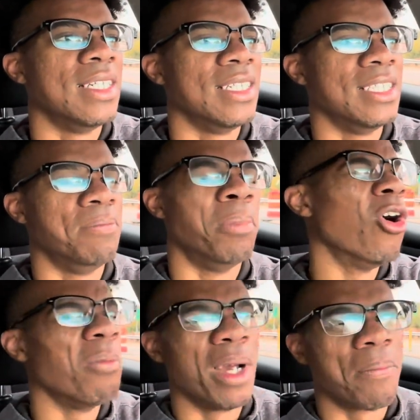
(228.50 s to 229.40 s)
is
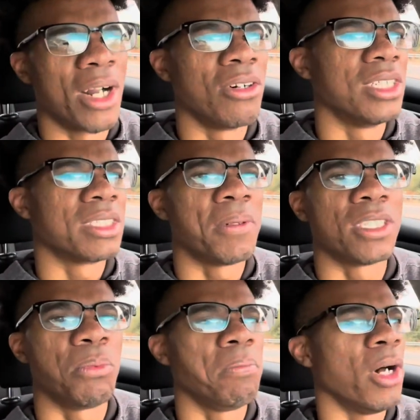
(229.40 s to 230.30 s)
booming, bro. It's
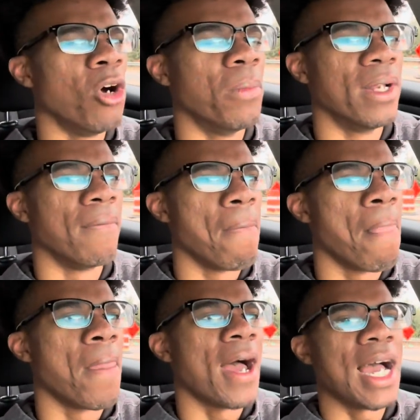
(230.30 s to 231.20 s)
supposed to be booming.
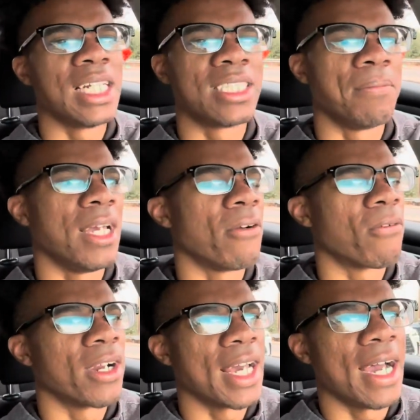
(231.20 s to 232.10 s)
Highest demand
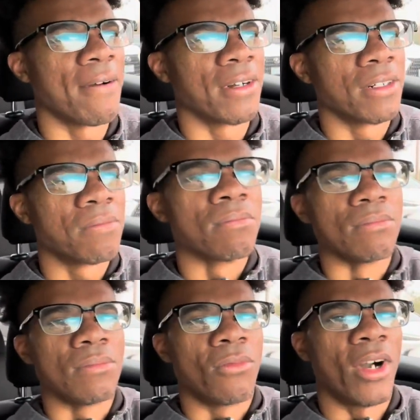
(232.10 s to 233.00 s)
for an hour,
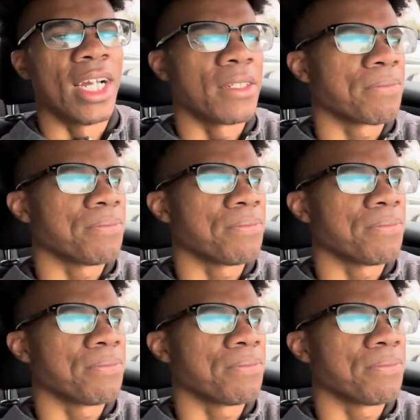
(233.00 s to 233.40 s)
right?